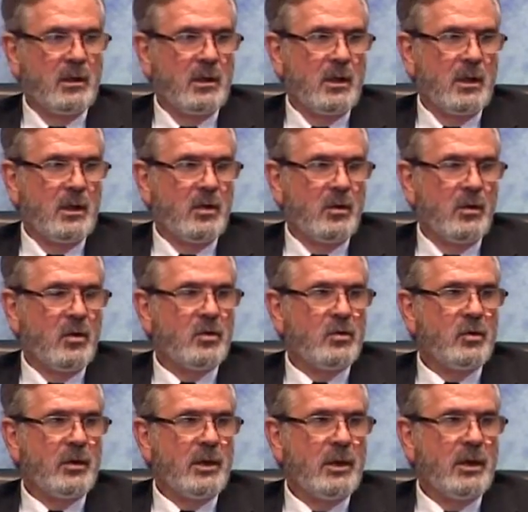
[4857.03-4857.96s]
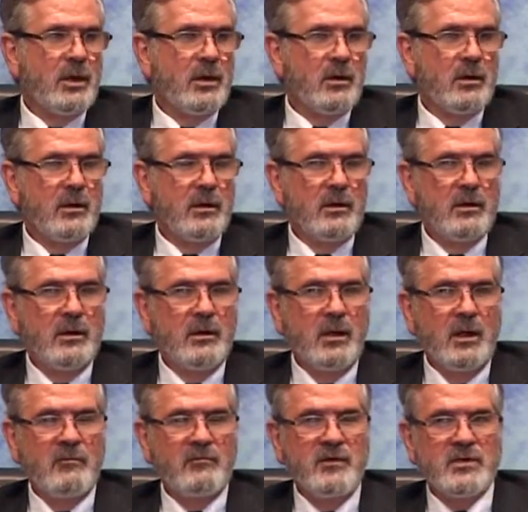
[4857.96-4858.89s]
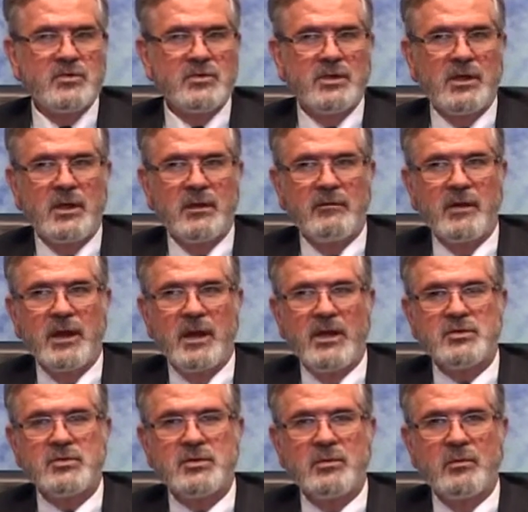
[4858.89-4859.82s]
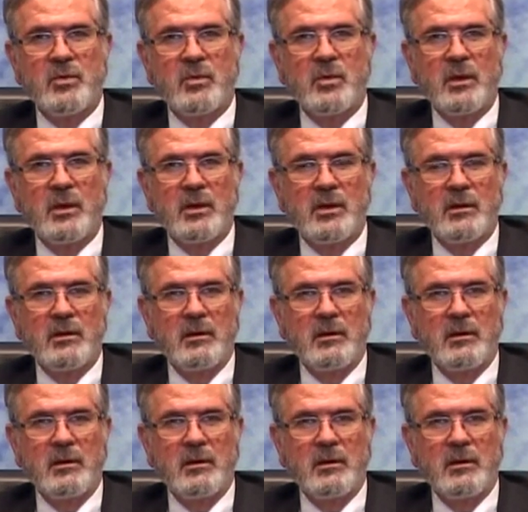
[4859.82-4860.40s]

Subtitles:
locally here and eventually on the national board.